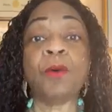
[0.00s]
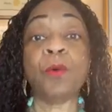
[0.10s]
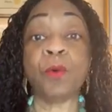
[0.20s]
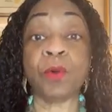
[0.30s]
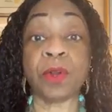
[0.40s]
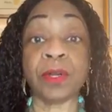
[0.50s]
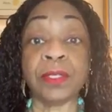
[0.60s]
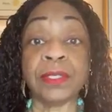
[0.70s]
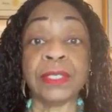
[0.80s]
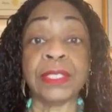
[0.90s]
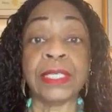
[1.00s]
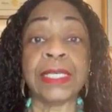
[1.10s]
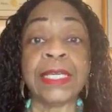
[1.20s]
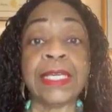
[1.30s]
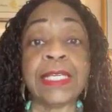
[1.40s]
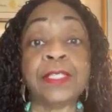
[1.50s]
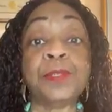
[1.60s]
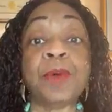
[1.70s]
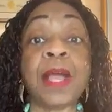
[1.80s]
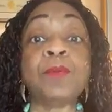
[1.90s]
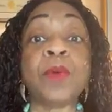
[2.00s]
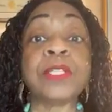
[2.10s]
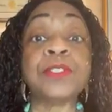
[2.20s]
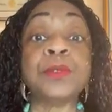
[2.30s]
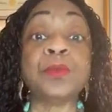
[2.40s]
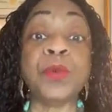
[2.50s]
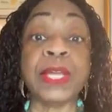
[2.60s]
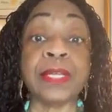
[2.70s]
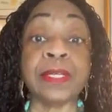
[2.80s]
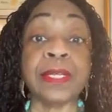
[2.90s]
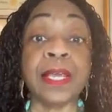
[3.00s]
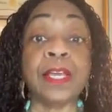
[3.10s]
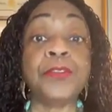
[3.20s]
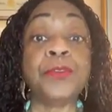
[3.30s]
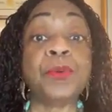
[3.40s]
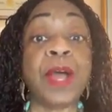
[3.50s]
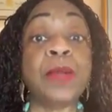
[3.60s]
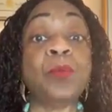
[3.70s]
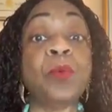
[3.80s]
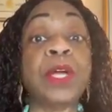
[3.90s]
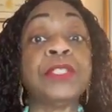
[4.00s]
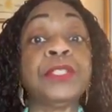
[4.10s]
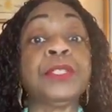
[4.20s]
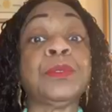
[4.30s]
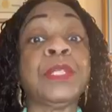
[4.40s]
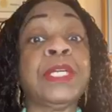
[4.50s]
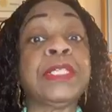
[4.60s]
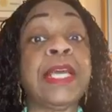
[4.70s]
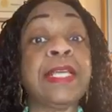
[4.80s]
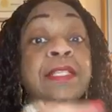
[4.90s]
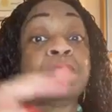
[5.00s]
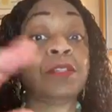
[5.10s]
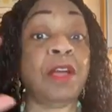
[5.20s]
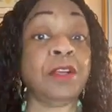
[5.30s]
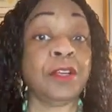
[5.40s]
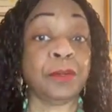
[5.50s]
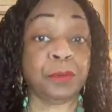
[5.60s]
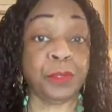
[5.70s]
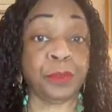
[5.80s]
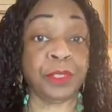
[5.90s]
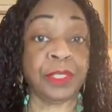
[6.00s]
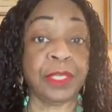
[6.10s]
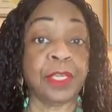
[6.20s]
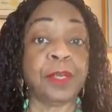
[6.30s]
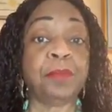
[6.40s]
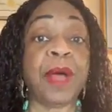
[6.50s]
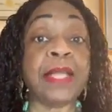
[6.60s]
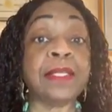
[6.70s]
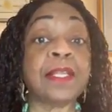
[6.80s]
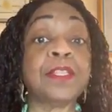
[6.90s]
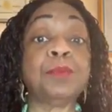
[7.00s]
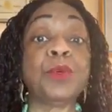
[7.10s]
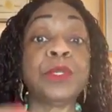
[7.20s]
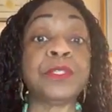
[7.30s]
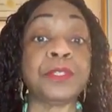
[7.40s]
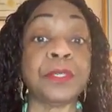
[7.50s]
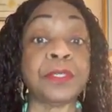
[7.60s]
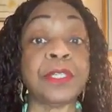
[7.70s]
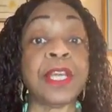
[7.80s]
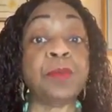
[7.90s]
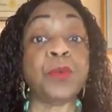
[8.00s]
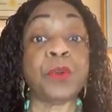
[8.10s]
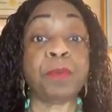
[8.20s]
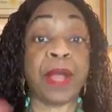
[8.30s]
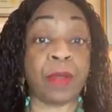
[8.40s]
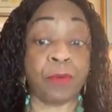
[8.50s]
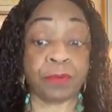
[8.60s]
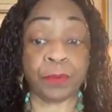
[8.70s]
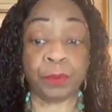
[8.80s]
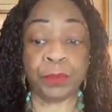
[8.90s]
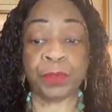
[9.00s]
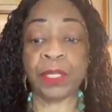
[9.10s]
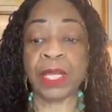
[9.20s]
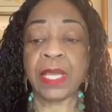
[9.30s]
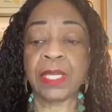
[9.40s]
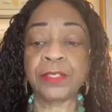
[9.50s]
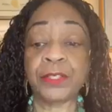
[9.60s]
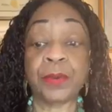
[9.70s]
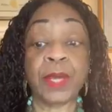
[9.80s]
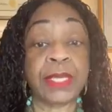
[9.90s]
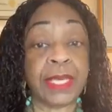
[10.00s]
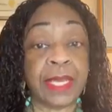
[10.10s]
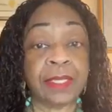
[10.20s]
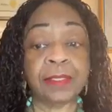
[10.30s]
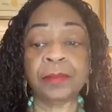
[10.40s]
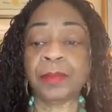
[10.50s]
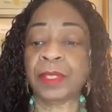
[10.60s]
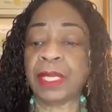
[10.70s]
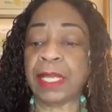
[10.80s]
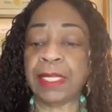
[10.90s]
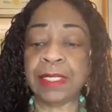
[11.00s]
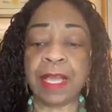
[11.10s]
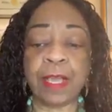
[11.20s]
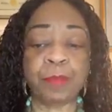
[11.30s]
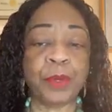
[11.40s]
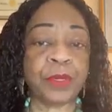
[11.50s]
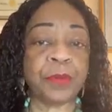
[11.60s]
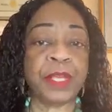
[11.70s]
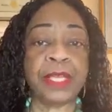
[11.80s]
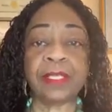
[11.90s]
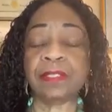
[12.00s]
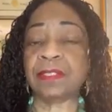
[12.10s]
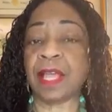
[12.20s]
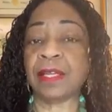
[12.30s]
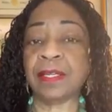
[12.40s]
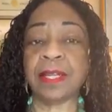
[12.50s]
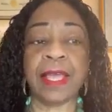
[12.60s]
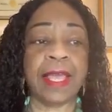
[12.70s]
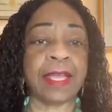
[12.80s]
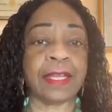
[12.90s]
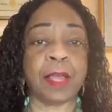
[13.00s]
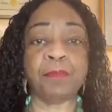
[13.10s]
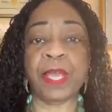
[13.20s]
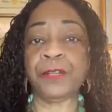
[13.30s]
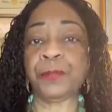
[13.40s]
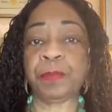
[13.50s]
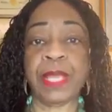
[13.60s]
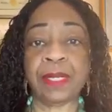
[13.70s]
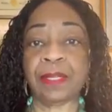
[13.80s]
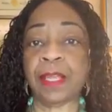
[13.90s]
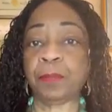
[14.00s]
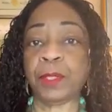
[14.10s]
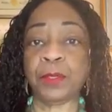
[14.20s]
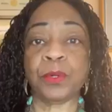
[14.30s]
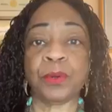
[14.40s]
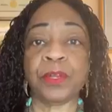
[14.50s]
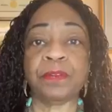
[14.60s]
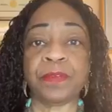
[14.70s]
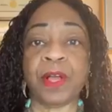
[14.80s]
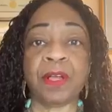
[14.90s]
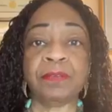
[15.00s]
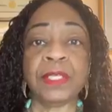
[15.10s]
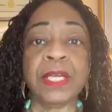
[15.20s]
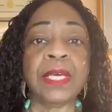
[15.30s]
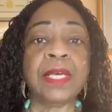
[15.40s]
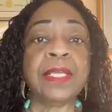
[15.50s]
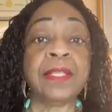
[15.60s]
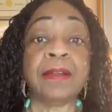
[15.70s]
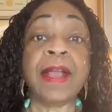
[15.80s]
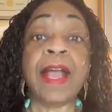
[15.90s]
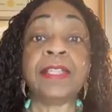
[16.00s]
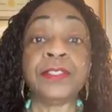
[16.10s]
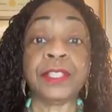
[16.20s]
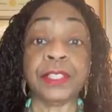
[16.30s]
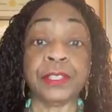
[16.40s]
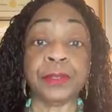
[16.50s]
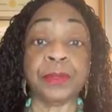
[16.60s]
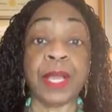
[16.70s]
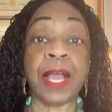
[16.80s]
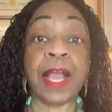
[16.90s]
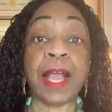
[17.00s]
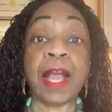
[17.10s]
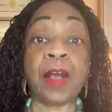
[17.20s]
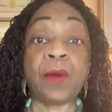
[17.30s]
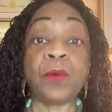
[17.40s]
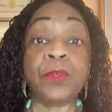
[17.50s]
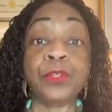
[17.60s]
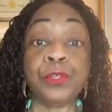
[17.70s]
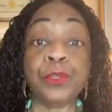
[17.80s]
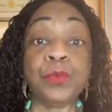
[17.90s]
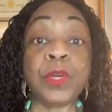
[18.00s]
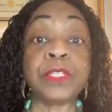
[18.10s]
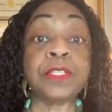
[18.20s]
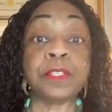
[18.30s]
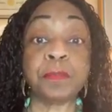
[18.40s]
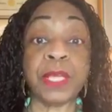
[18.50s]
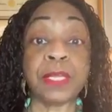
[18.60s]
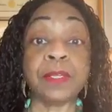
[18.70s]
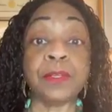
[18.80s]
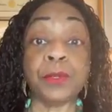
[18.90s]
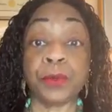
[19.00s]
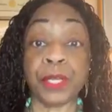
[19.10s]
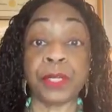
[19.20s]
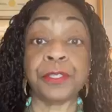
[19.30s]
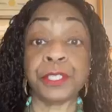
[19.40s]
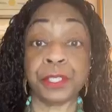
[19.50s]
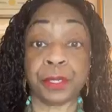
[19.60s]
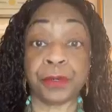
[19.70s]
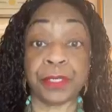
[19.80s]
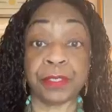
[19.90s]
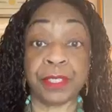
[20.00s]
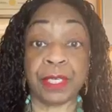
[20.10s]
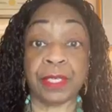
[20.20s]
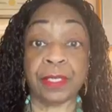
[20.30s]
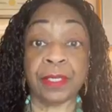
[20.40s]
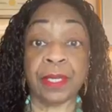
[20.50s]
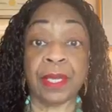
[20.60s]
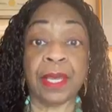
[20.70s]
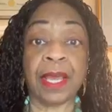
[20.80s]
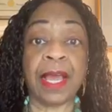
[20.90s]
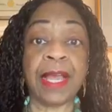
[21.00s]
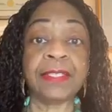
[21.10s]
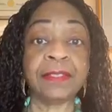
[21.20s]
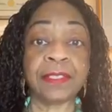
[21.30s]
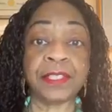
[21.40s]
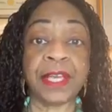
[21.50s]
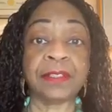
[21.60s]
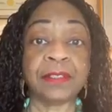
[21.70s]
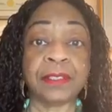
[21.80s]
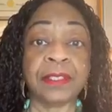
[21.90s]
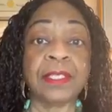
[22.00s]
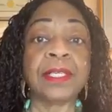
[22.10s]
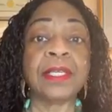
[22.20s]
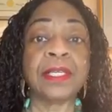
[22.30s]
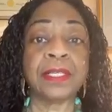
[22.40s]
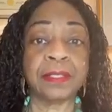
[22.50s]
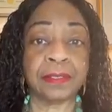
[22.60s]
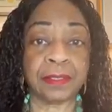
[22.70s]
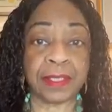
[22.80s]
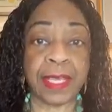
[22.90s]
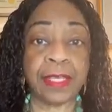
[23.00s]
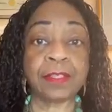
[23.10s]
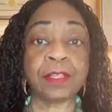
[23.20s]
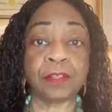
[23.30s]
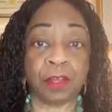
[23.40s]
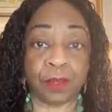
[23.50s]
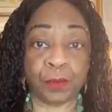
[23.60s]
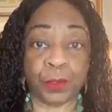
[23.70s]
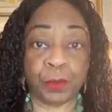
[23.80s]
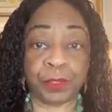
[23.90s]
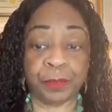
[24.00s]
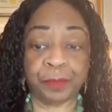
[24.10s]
Or do I want to win? Do I want to take the longer route, but the more certain and more powerful route? So again, anytime Mercury and the sun and a major planet like Pluto are involved, they're asking you, how do you want to spend your energy currency? I suggest take the long route.